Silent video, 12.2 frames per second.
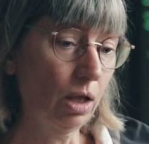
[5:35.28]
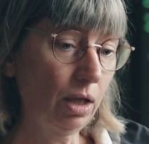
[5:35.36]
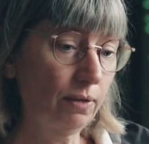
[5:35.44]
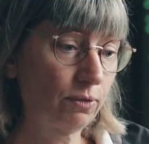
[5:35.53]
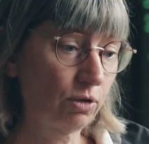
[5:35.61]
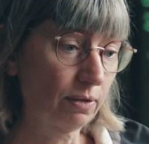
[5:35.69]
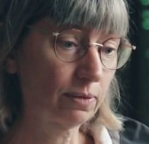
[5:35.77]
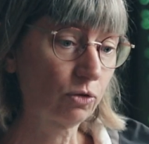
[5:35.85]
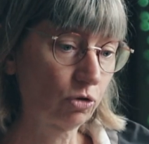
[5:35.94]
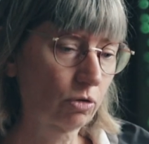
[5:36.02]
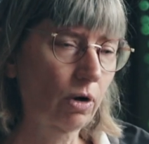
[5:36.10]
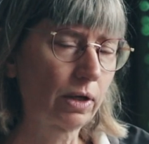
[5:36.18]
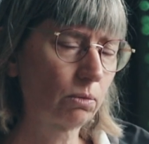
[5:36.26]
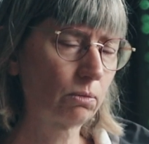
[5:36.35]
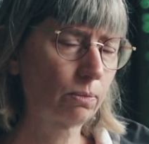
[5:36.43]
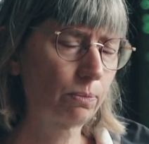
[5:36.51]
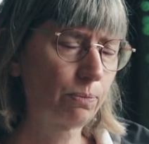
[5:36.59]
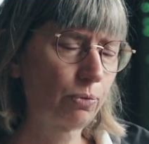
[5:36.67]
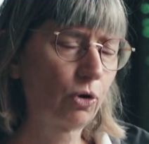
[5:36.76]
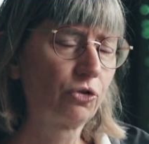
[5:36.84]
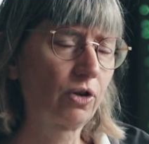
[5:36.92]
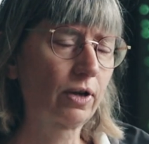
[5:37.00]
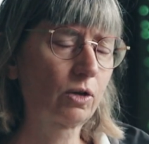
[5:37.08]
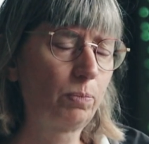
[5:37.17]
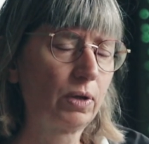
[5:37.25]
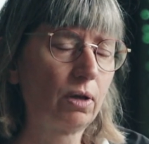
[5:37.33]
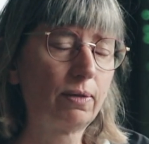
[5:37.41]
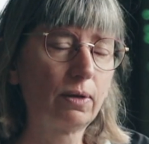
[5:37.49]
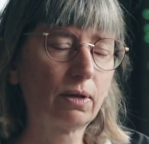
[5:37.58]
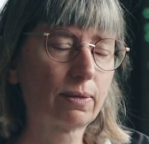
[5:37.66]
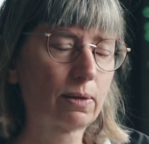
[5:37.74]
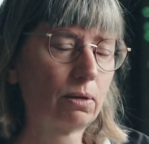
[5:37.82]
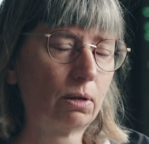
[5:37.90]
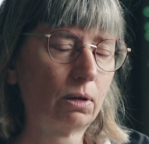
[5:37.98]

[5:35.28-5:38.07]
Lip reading: It's just such a great project because it's